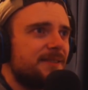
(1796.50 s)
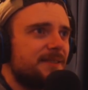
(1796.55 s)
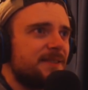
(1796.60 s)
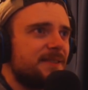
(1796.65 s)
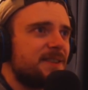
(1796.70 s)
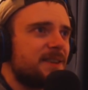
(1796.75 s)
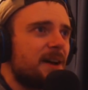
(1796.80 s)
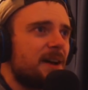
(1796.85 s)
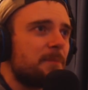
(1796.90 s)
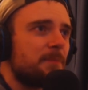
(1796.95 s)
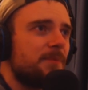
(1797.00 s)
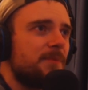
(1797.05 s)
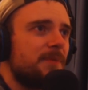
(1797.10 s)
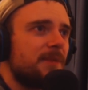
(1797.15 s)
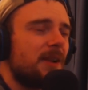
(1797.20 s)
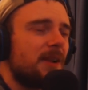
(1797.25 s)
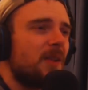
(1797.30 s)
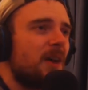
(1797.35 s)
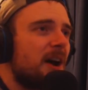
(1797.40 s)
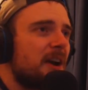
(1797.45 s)
it's not,
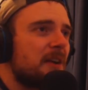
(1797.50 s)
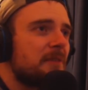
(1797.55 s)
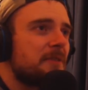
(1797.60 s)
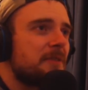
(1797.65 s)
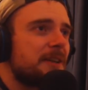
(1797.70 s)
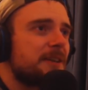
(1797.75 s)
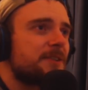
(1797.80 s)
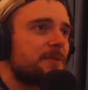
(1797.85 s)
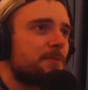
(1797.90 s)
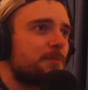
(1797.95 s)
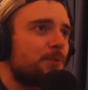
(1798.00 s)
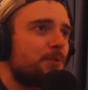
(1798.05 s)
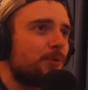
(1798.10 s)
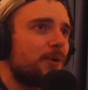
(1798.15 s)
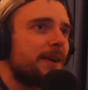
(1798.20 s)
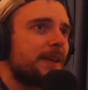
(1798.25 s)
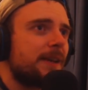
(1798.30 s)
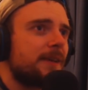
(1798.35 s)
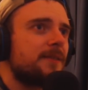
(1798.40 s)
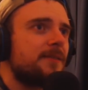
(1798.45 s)
a lot of it isn't
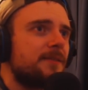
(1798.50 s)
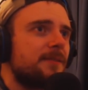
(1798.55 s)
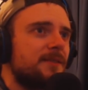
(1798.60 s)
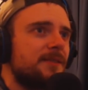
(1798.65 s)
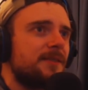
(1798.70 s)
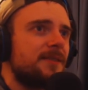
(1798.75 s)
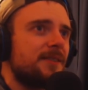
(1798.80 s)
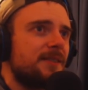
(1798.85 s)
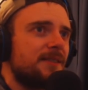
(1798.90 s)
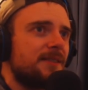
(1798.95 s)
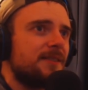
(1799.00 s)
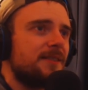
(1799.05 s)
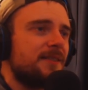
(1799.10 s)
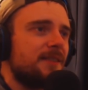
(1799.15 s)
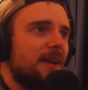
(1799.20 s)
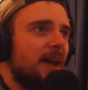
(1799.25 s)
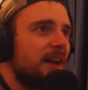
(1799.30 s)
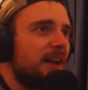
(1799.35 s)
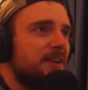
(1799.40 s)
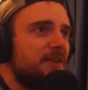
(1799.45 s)
pretty.
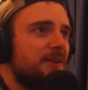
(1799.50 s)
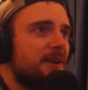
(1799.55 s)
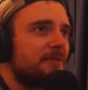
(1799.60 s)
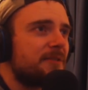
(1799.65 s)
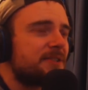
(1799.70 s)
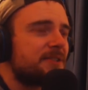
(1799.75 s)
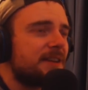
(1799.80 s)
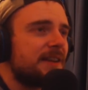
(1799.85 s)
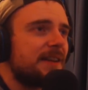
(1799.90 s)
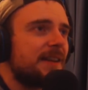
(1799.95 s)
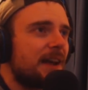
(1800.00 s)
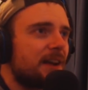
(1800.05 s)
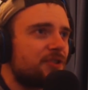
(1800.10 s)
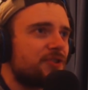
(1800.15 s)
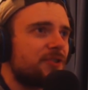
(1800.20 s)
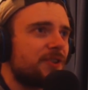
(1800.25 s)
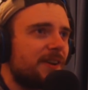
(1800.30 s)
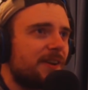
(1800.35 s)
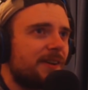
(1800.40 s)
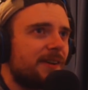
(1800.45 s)
And you never see that
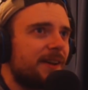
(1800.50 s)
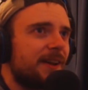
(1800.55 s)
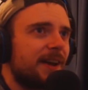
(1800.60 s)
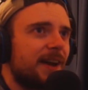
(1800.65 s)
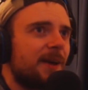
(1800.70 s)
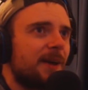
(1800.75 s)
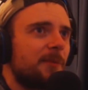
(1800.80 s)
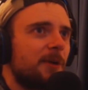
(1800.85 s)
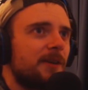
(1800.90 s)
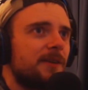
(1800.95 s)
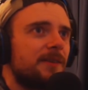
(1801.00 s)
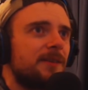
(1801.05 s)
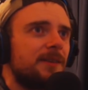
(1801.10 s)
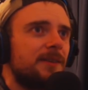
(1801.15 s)
shit on camera.